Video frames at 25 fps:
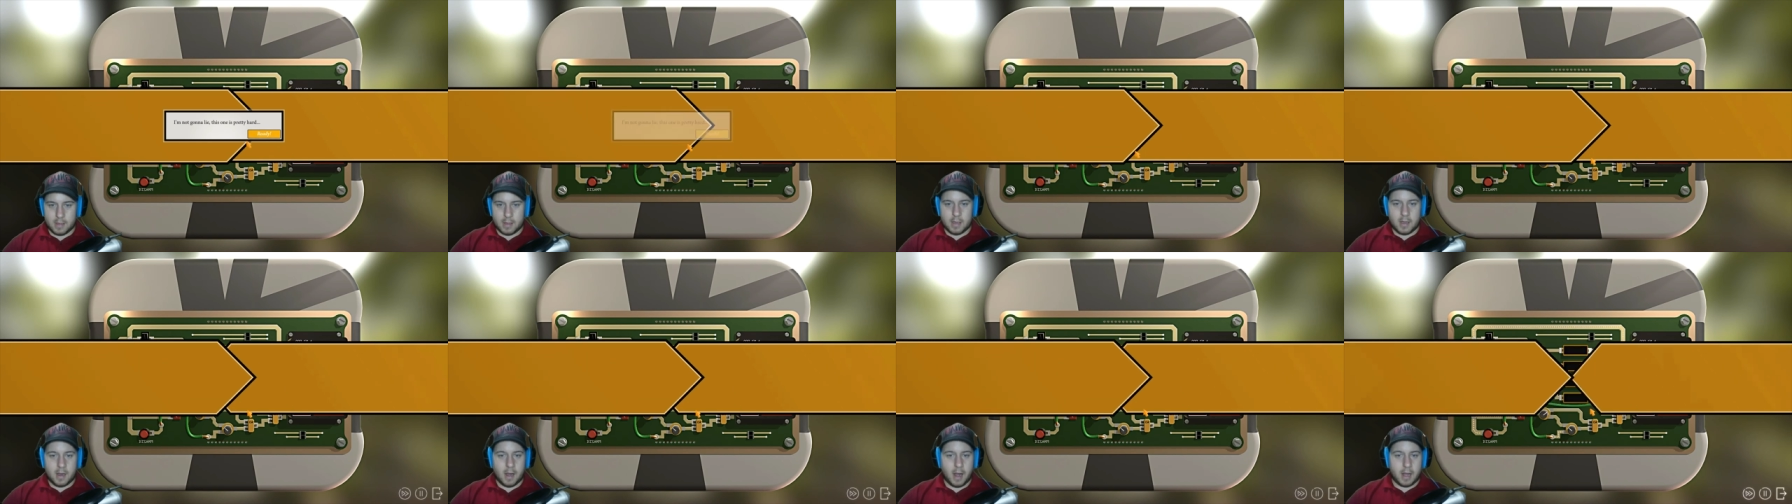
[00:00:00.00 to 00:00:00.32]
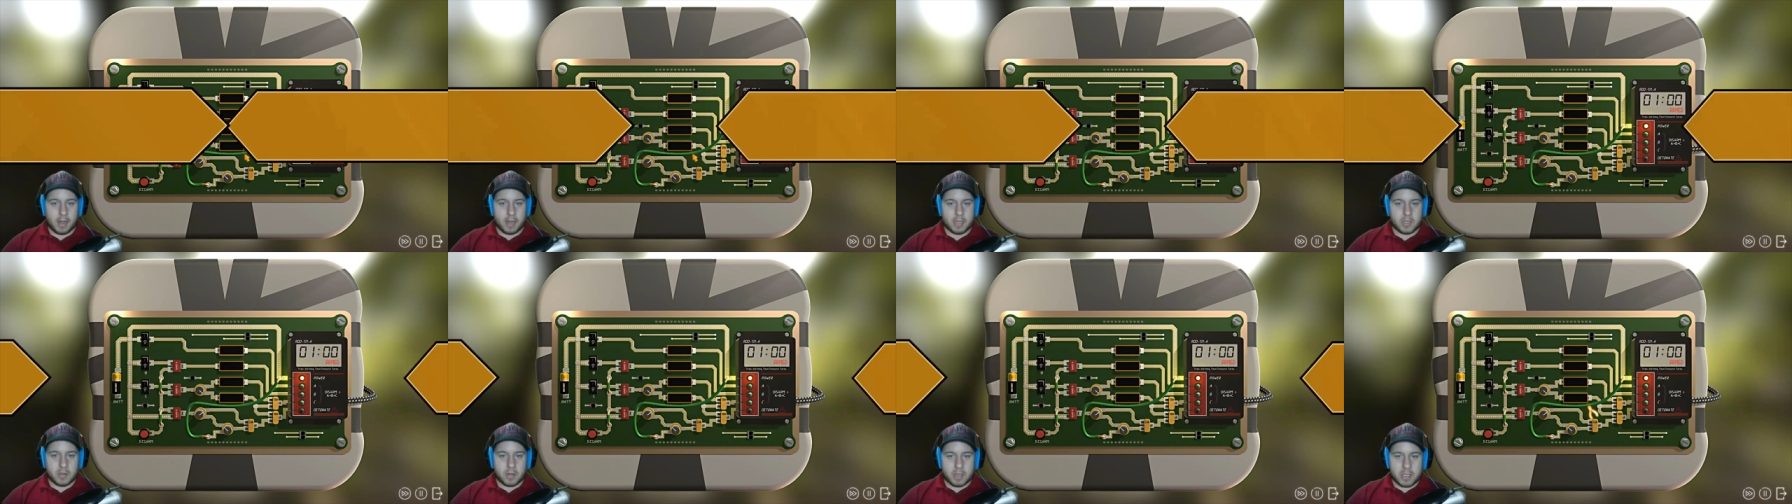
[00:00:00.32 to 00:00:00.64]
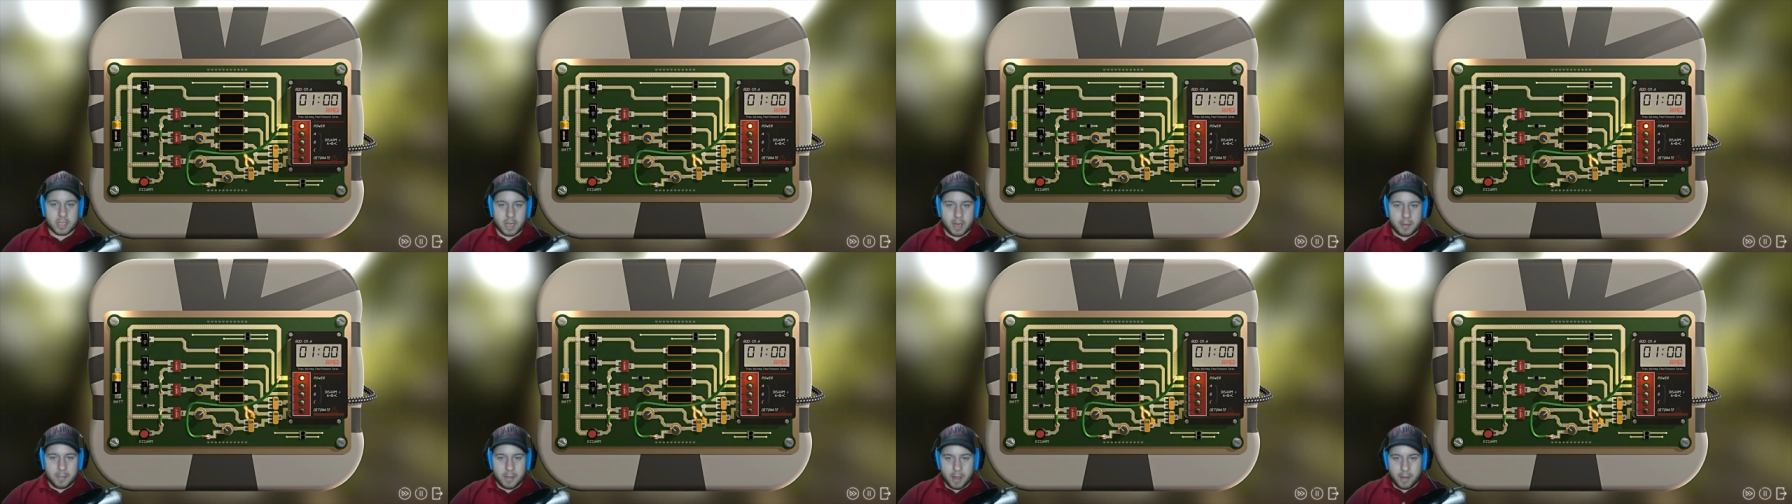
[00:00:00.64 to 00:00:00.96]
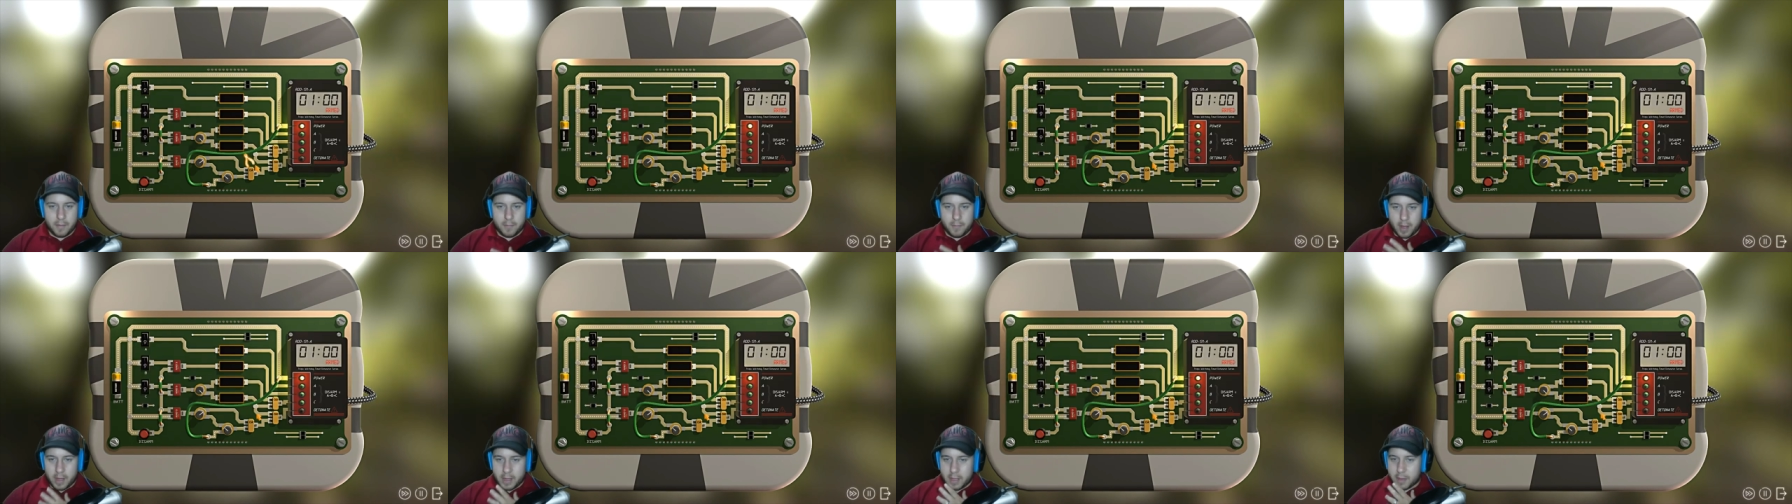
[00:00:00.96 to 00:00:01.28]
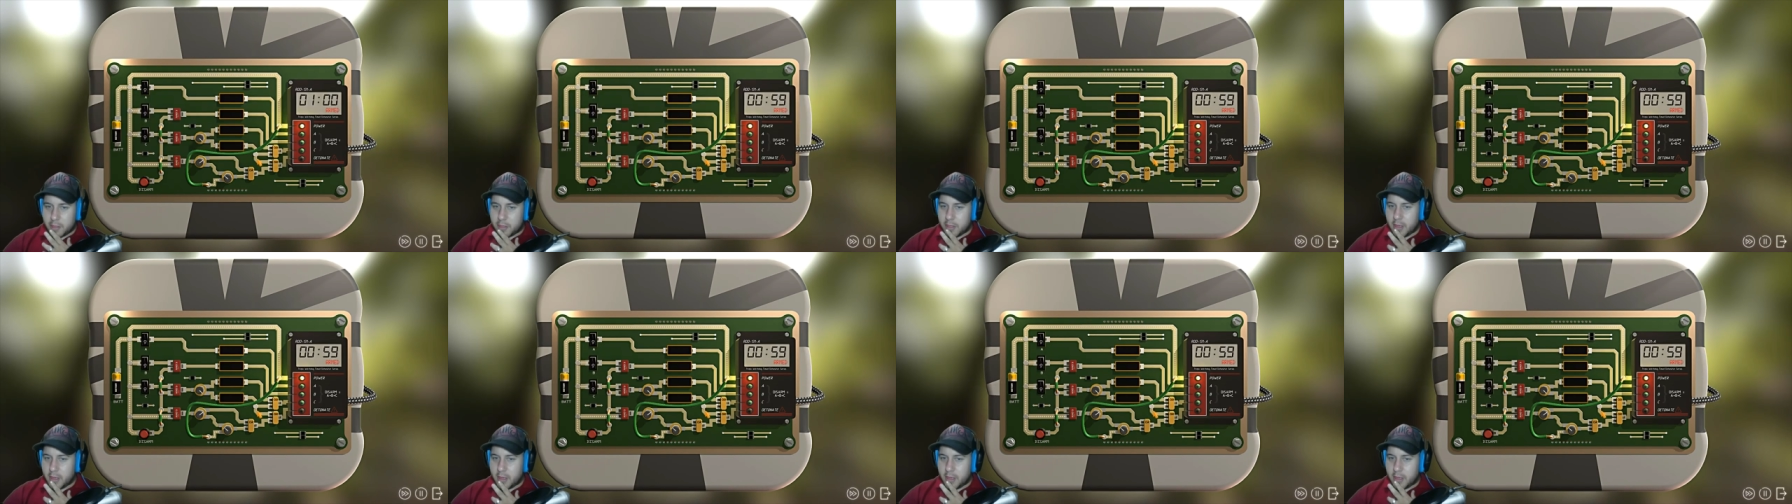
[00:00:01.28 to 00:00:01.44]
Alright, this one's gonna be a fucking